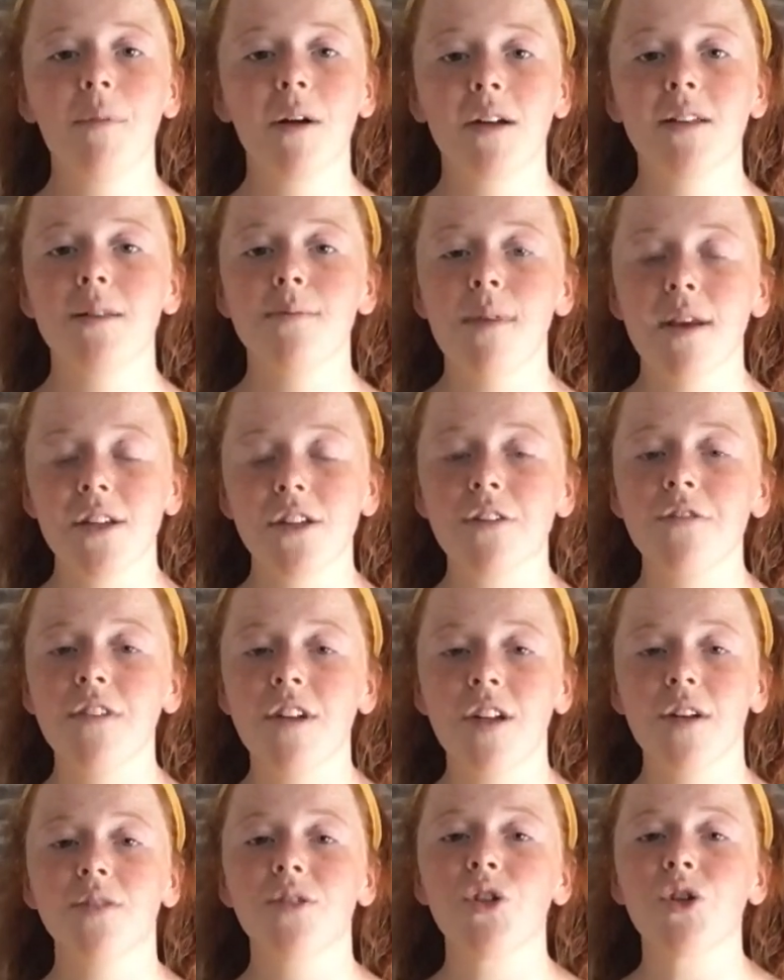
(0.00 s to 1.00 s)
because it makes your
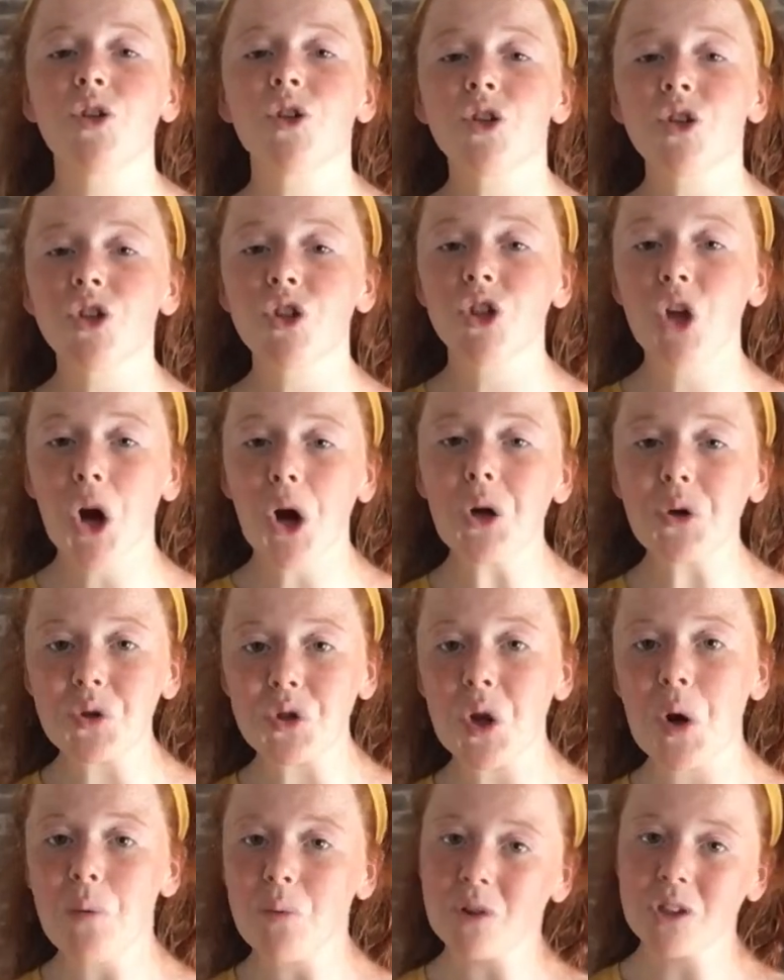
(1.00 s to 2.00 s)
videos look
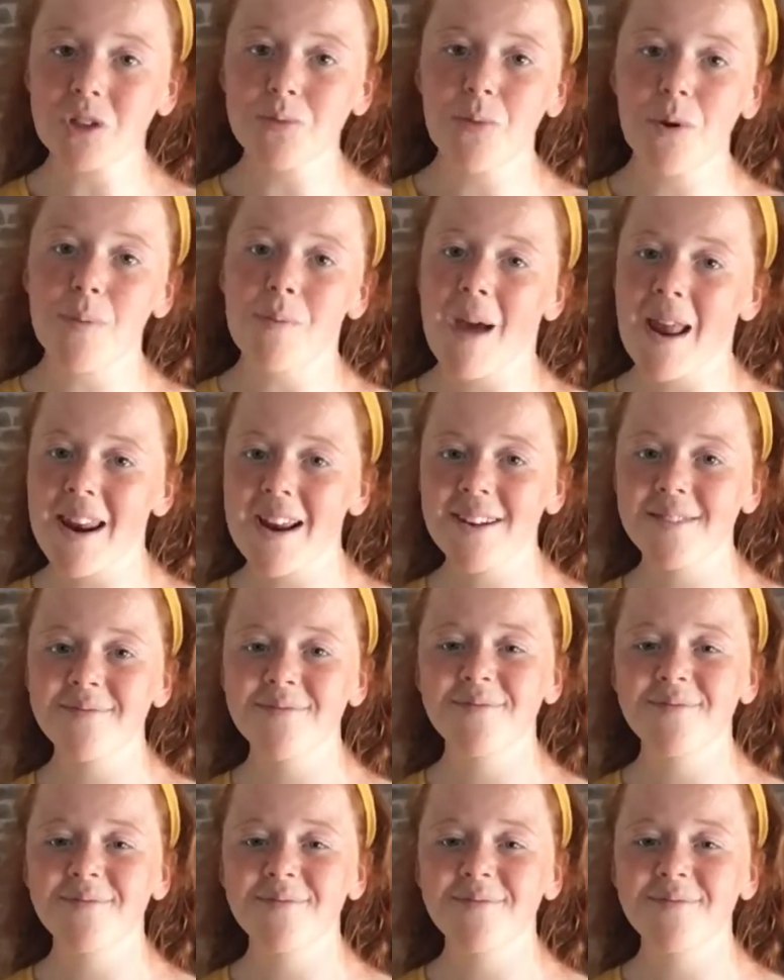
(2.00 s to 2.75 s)
so much more better.